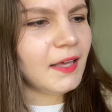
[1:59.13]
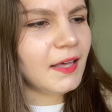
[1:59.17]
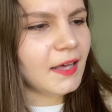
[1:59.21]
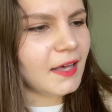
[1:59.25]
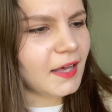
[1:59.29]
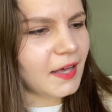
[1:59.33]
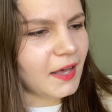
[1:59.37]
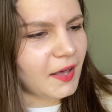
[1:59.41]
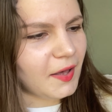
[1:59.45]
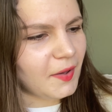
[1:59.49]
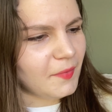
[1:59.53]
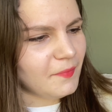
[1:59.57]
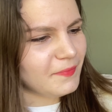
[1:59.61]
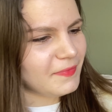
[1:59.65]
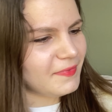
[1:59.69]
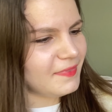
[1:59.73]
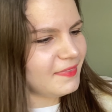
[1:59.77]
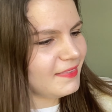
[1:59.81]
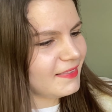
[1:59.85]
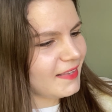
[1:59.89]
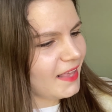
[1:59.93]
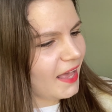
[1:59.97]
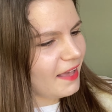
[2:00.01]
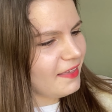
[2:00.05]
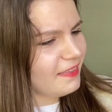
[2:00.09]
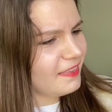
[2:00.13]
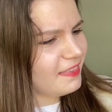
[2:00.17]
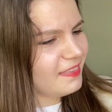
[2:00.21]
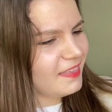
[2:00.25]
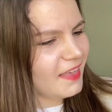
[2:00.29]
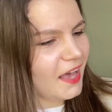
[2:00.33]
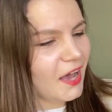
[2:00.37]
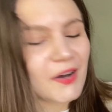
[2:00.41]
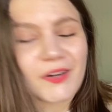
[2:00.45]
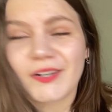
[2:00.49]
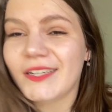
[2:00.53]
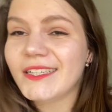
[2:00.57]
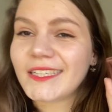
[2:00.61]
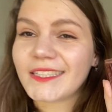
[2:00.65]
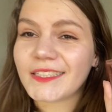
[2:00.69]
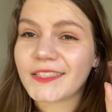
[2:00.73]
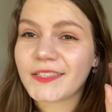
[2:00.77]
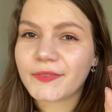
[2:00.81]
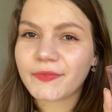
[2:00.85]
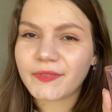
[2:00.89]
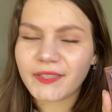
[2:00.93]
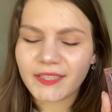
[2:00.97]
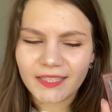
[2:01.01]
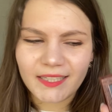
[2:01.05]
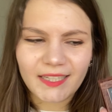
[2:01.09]
Um, I found this
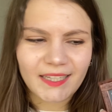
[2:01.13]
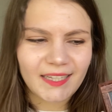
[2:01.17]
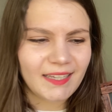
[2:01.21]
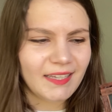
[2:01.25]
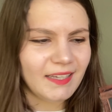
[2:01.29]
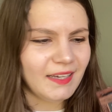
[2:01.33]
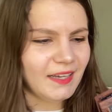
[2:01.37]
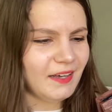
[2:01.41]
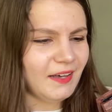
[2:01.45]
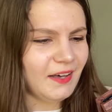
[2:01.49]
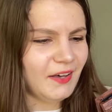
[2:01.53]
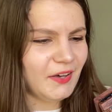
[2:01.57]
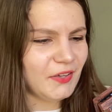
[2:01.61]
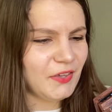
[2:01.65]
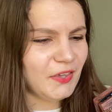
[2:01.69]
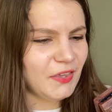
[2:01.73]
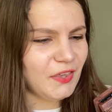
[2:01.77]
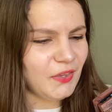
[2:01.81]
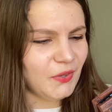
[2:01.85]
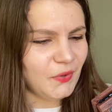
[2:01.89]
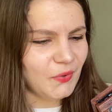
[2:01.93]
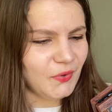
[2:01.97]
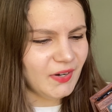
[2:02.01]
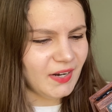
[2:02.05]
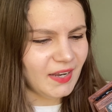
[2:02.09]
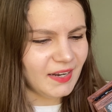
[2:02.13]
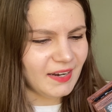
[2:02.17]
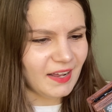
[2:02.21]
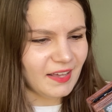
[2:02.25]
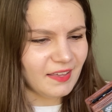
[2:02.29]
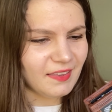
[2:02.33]
really uh, cute, and I